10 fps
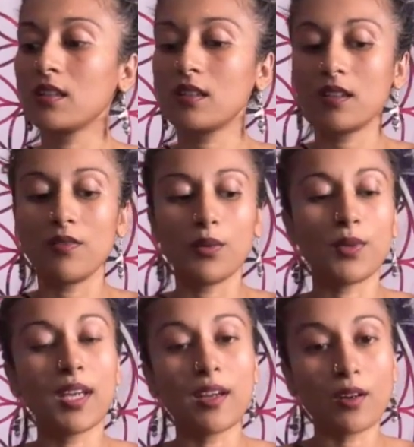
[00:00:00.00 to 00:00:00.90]
If you
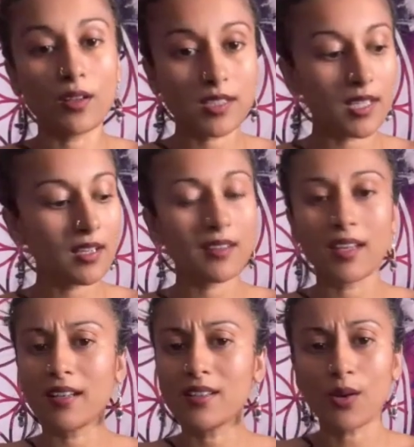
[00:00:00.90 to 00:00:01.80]
cannot stand,
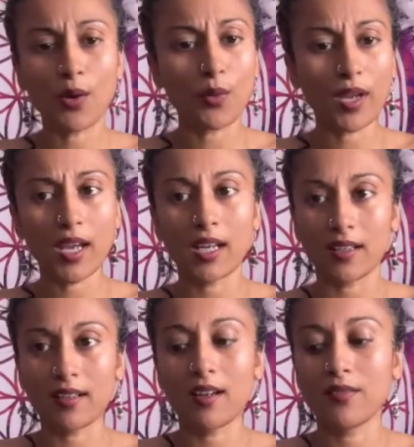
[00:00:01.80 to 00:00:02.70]
that is okay.
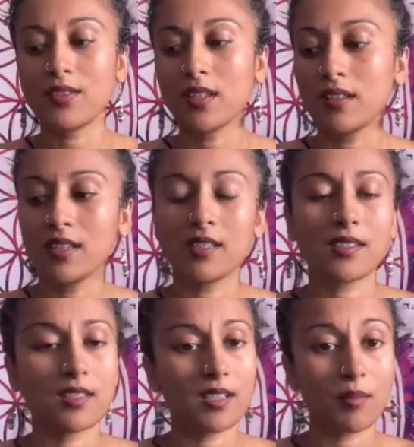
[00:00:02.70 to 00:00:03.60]
I've done these
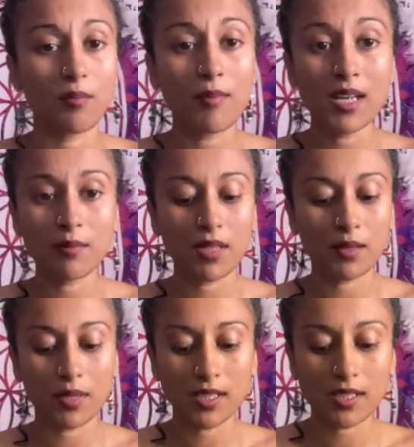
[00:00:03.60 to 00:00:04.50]
sitting many, many,
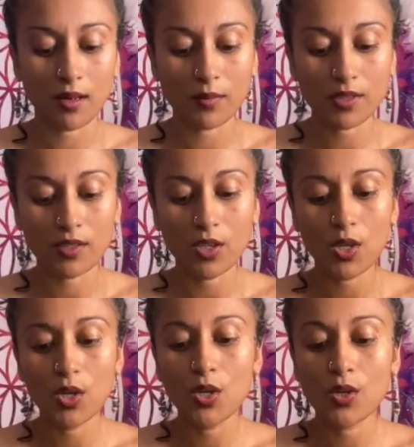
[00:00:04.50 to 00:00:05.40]
many times.
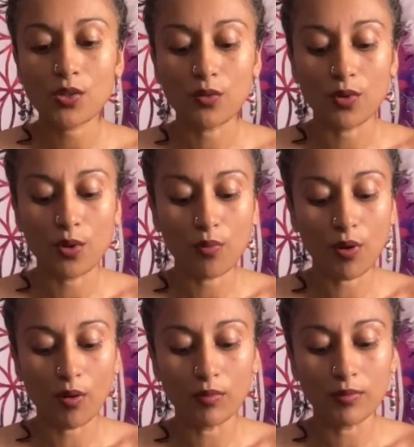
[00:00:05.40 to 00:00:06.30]
So no
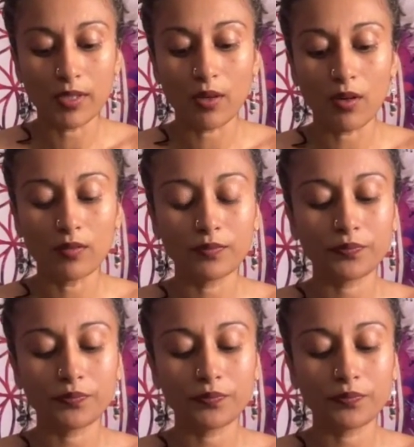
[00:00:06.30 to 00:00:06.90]
problem at all.